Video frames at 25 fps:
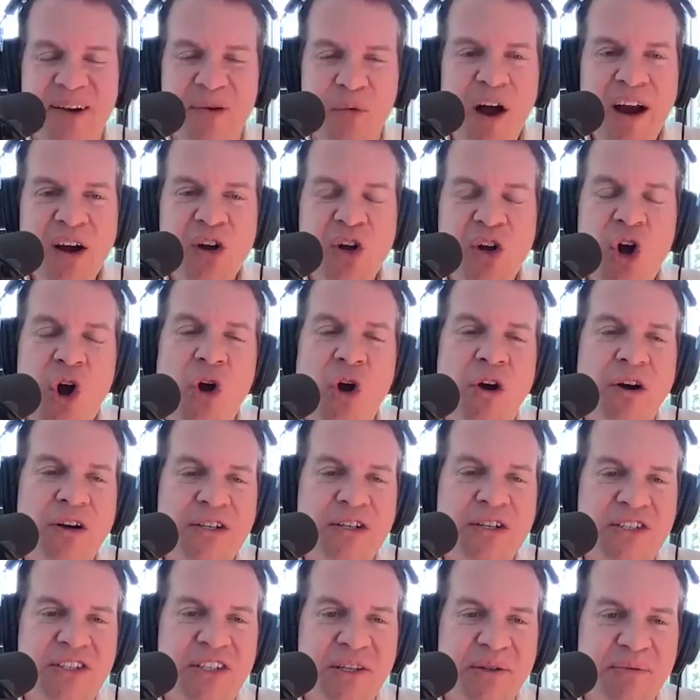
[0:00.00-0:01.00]
Why are
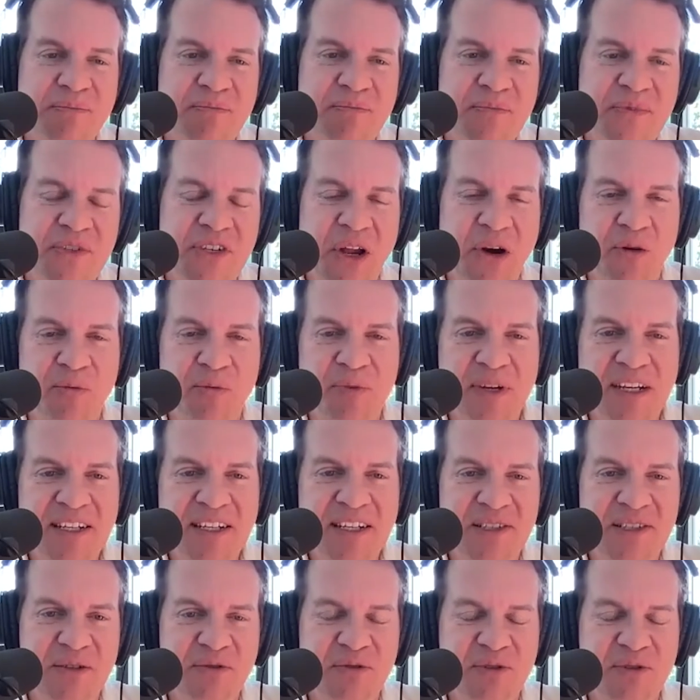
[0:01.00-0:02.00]
cars the
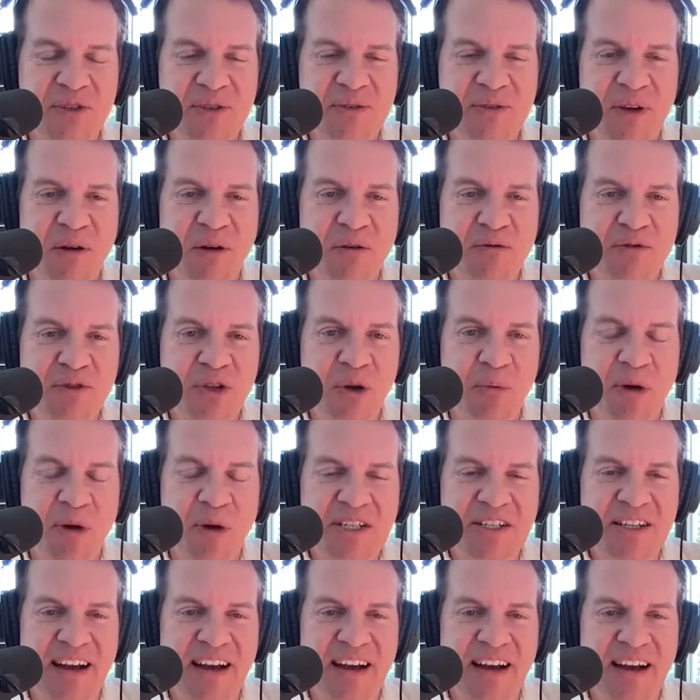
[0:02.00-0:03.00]
centerpiece of so
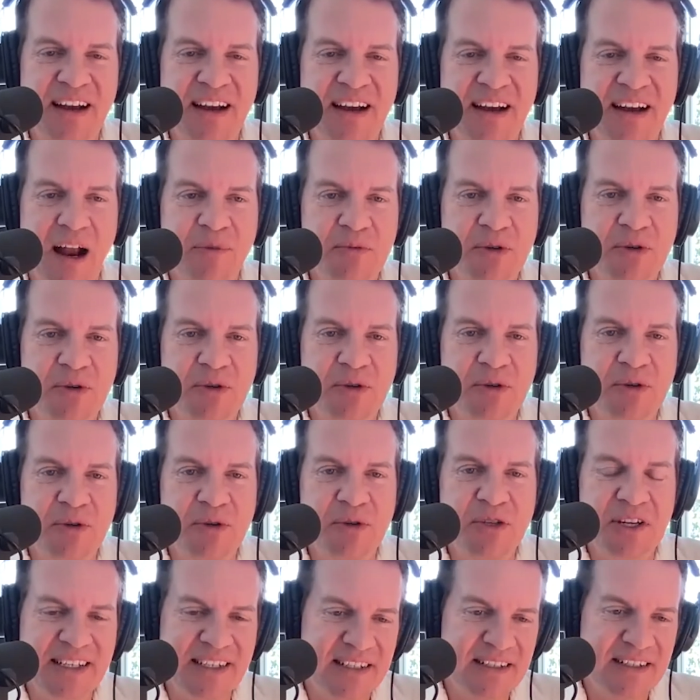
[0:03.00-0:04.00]
much that happens
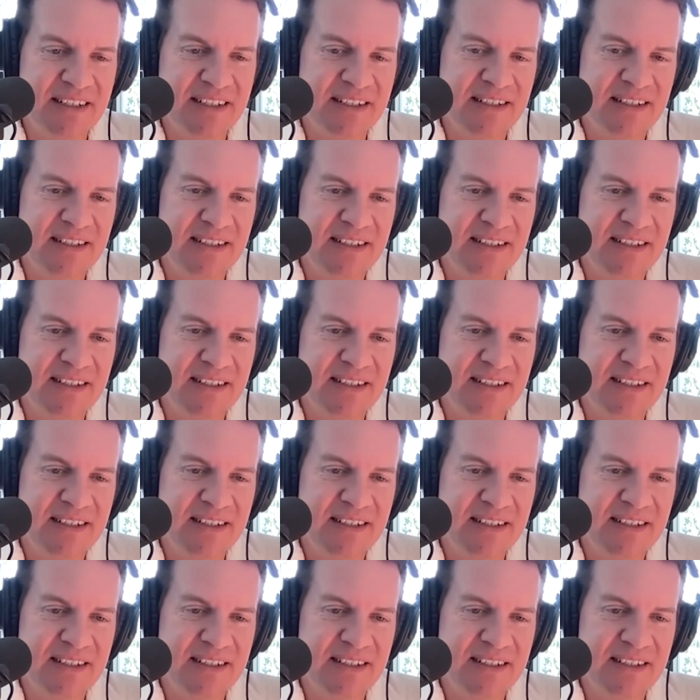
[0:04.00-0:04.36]
musically?